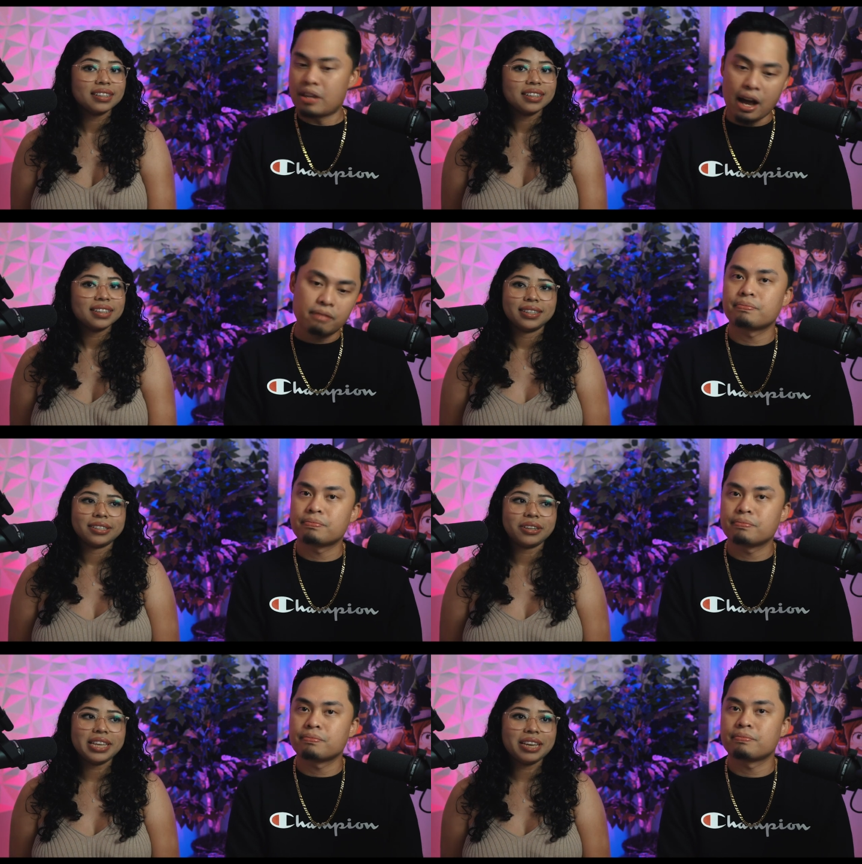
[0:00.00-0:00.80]
Speaker 1: Yeah.
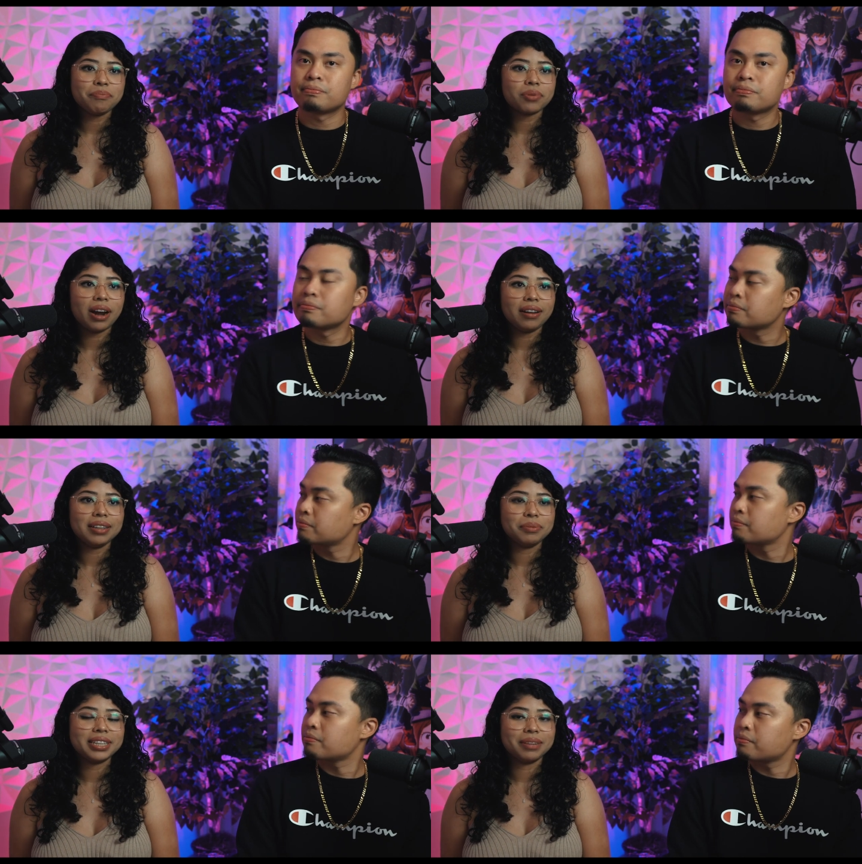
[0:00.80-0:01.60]
So he can
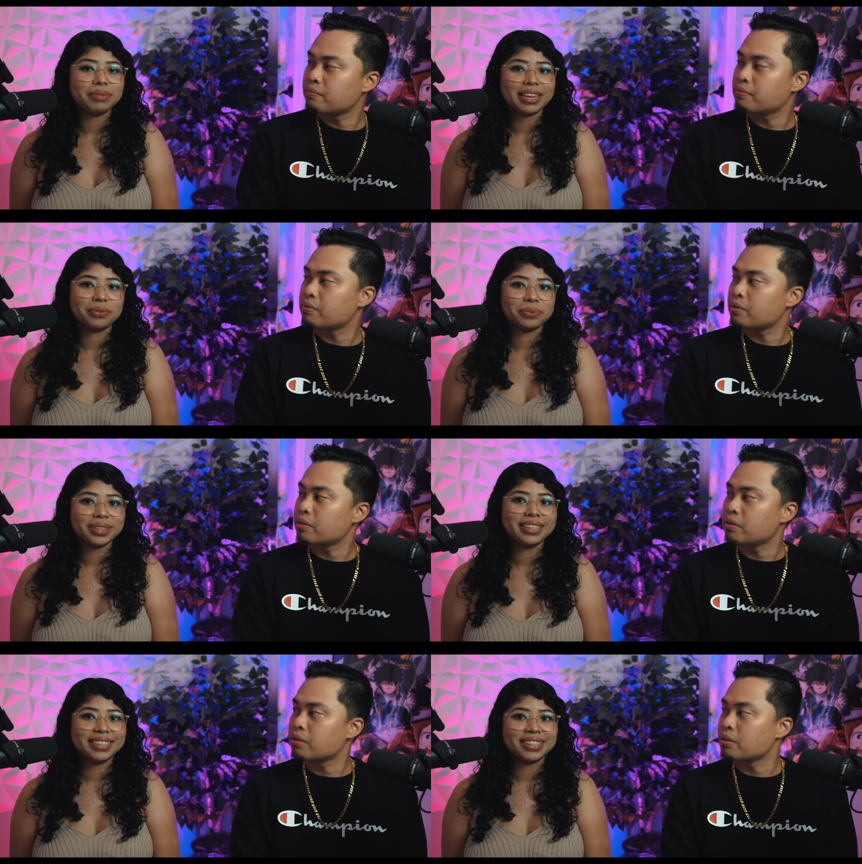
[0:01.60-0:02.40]
probably become, like,
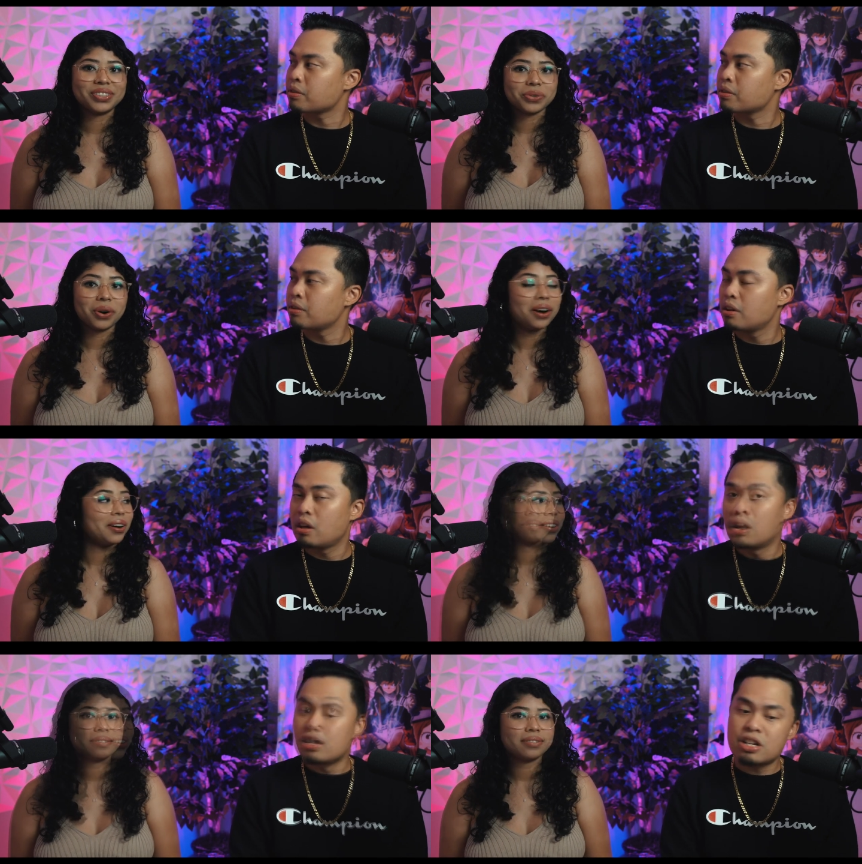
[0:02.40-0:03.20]
really
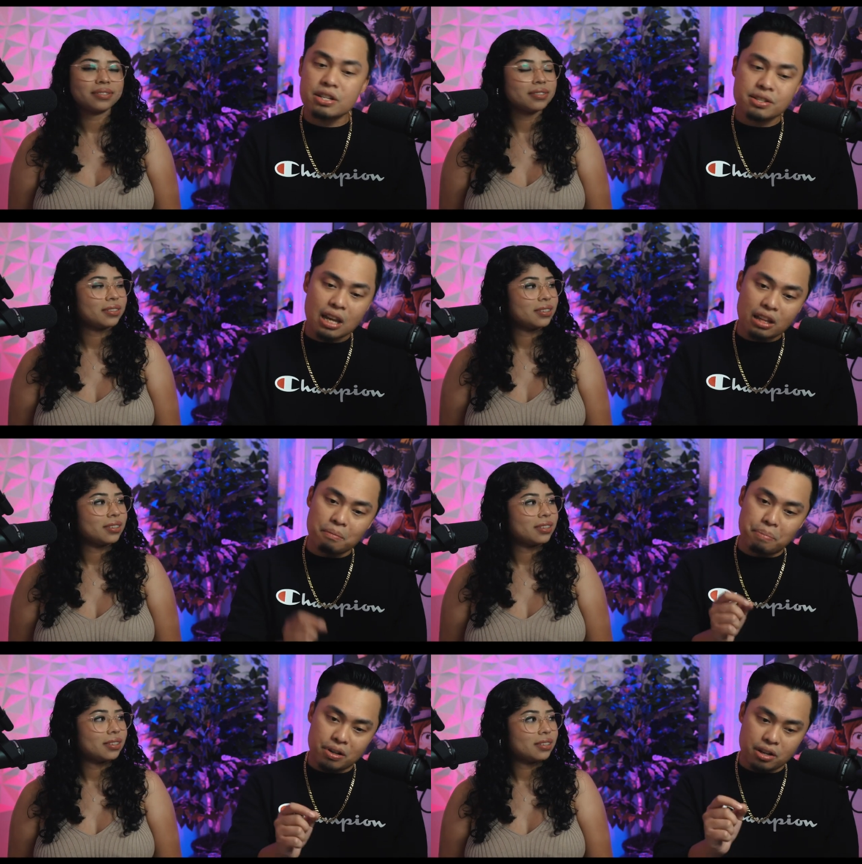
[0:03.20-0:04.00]
strong.
Speaker 2: She
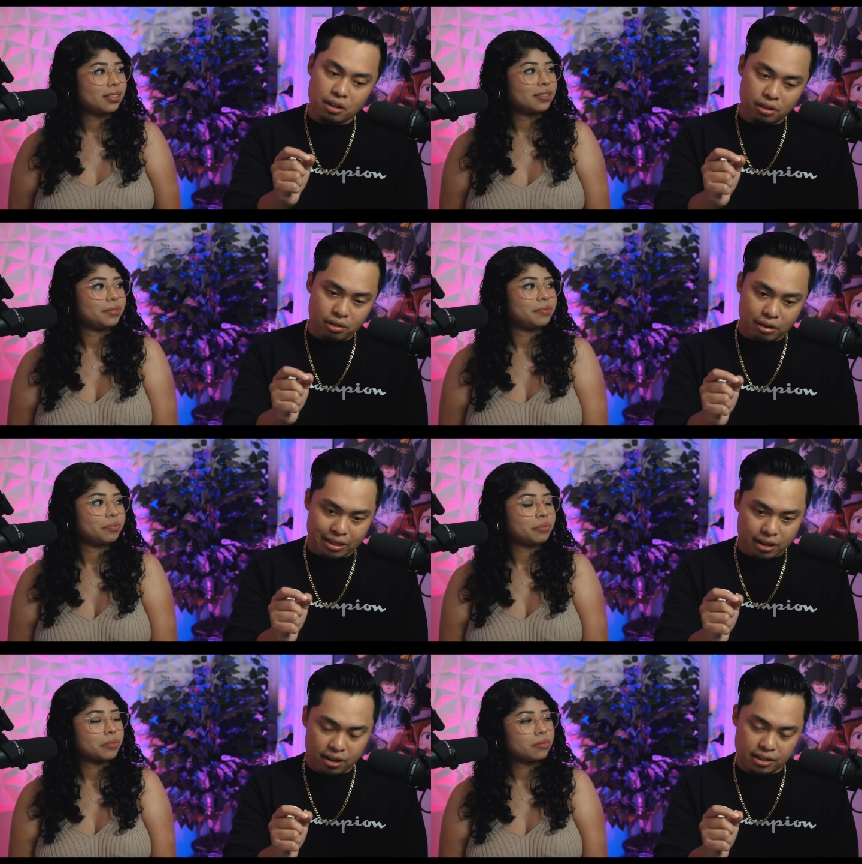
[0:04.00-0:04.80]
said in particular
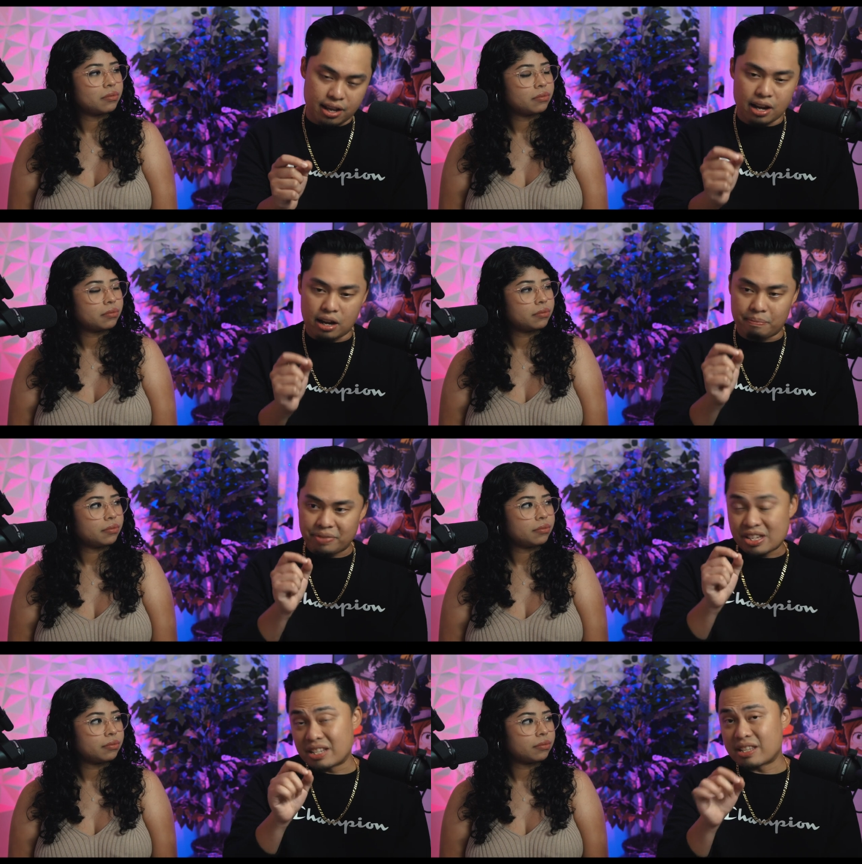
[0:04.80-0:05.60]
right there that
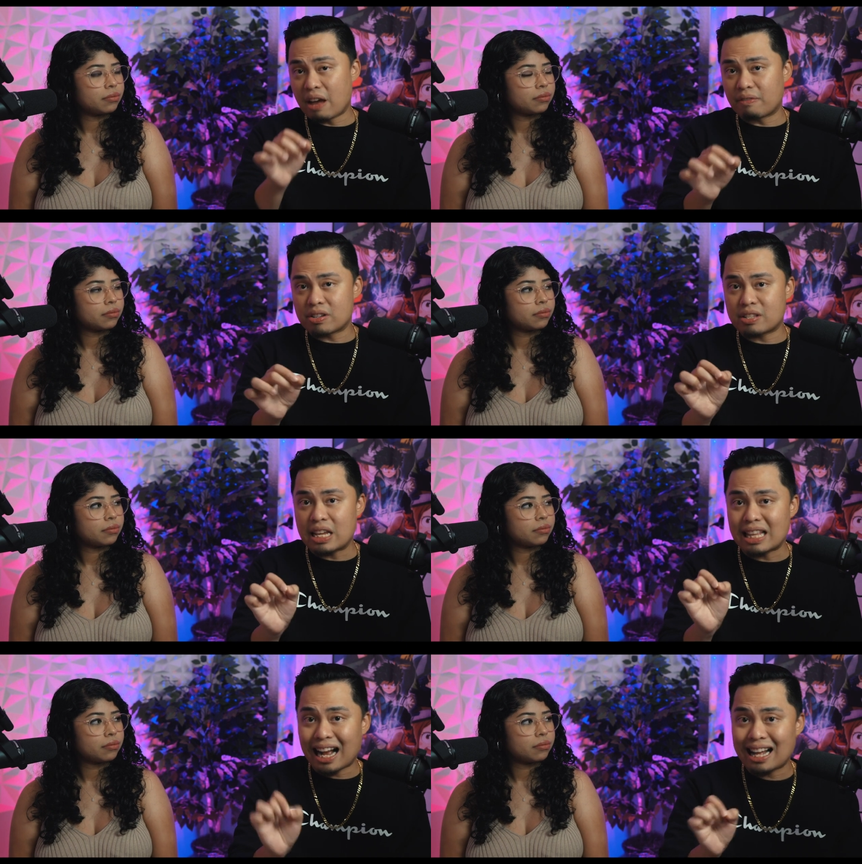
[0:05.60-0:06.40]
um, she's never
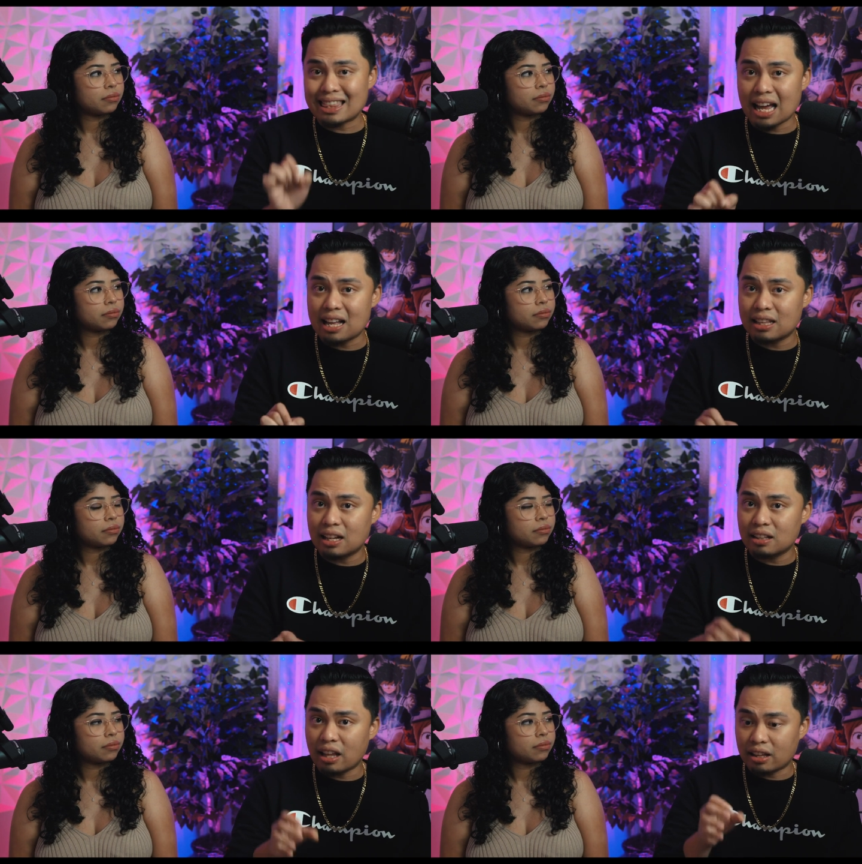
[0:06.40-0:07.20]
seen a
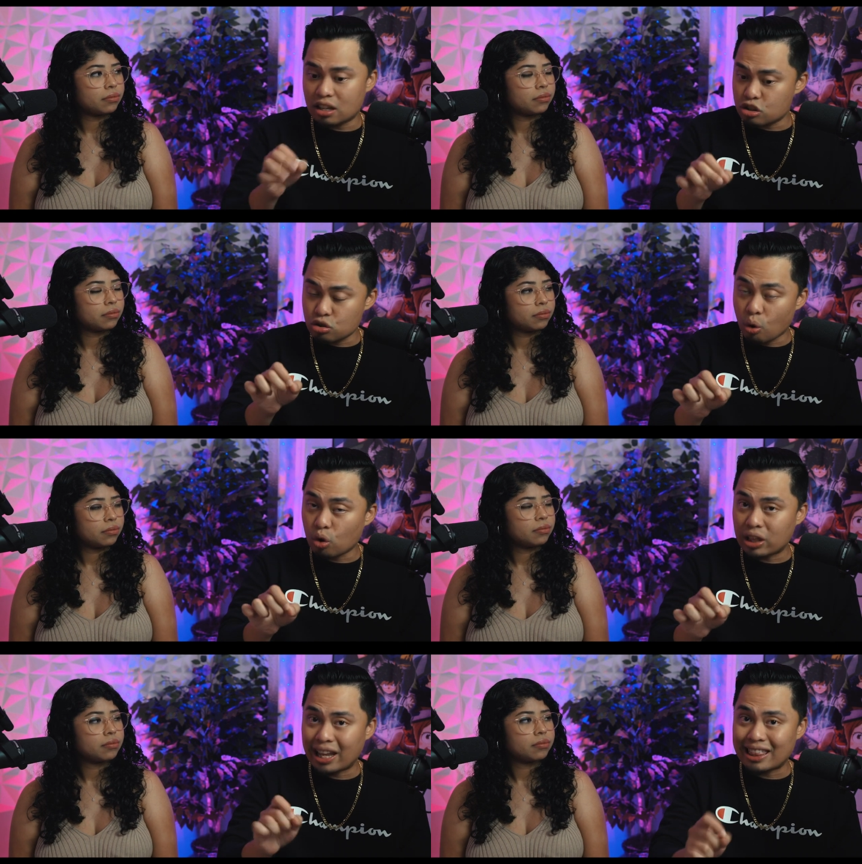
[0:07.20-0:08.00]
katana, like the
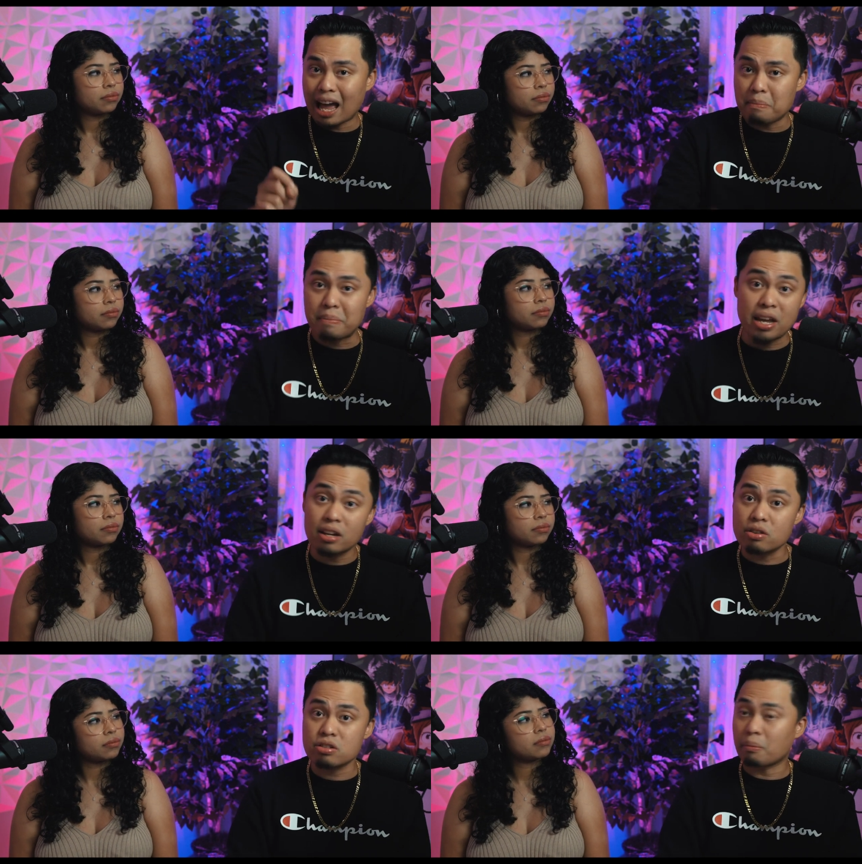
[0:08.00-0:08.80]
sword, like that
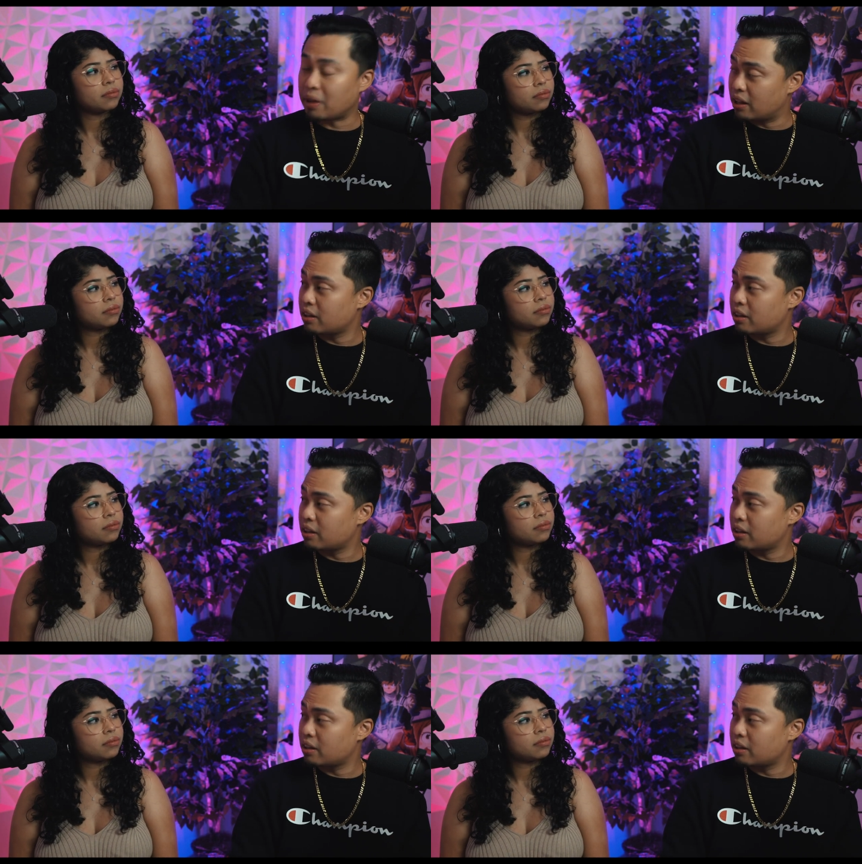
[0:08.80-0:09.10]
big or something mm.